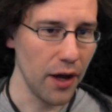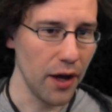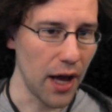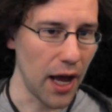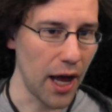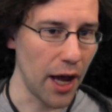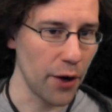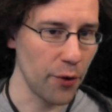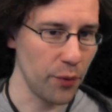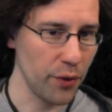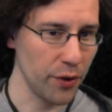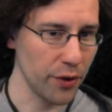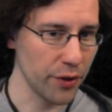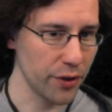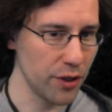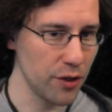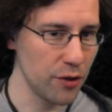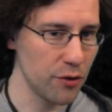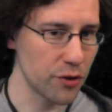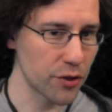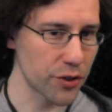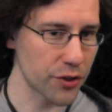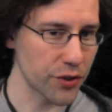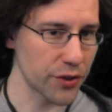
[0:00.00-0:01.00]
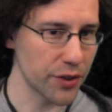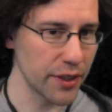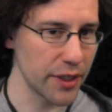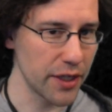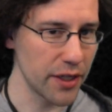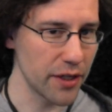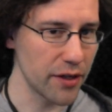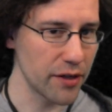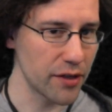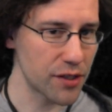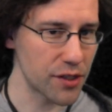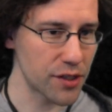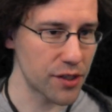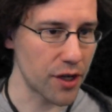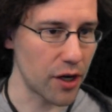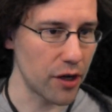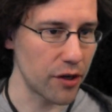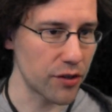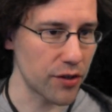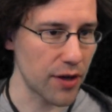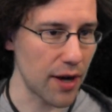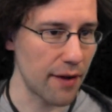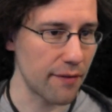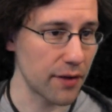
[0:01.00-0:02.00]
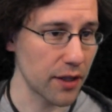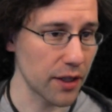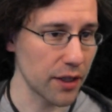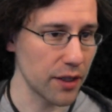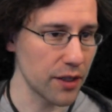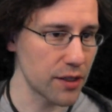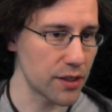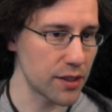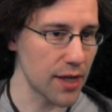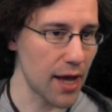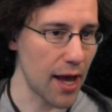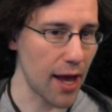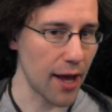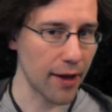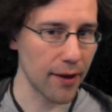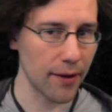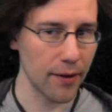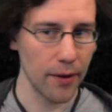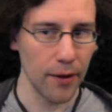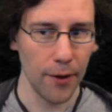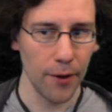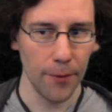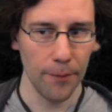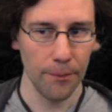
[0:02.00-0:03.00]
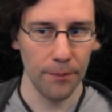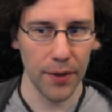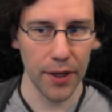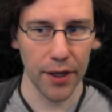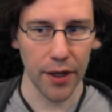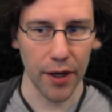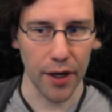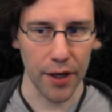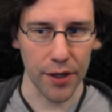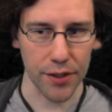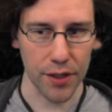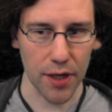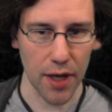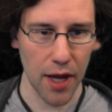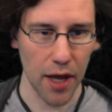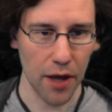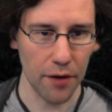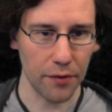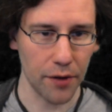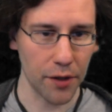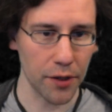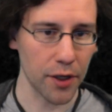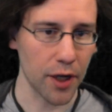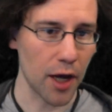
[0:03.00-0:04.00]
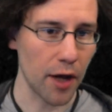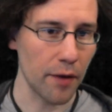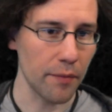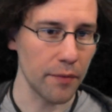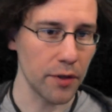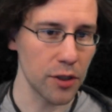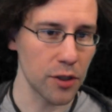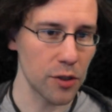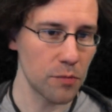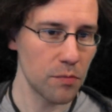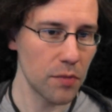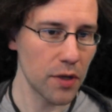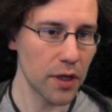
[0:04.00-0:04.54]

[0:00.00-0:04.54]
I will usually start drafting this deck because I have uncommons,